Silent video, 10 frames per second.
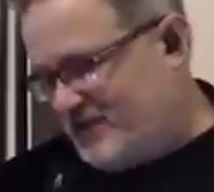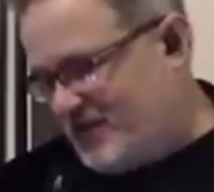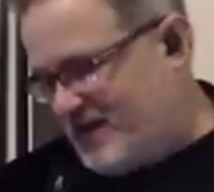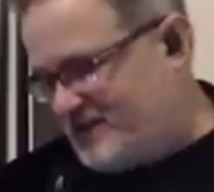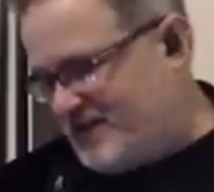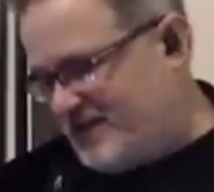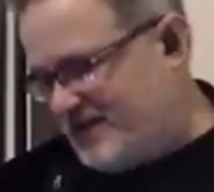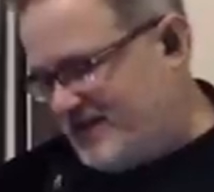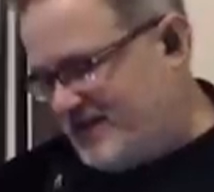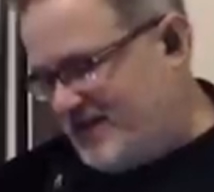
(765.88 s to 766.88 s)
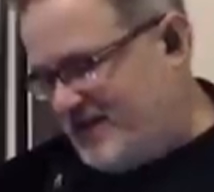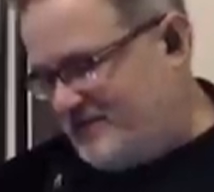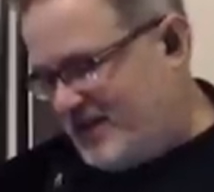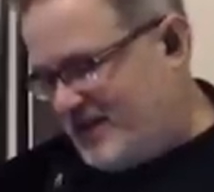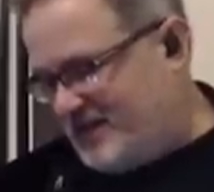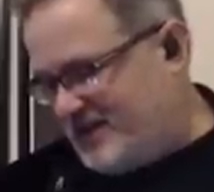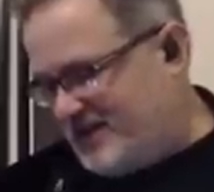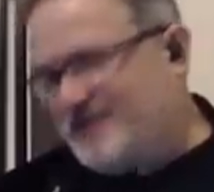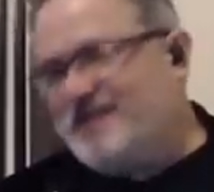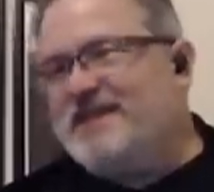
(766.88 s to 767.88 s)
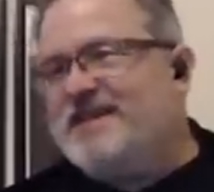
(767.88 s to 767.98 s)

Keep climbing, keep climbing.